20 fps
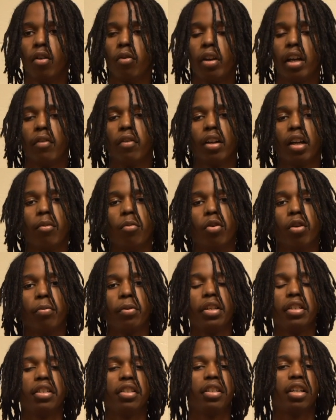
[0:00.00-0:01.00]
we have a lot more
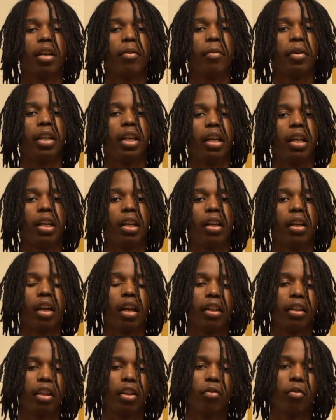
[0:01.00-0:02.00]
pieces coming in.
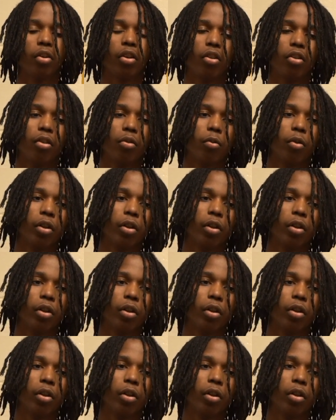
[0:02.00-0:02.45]
I think we're going to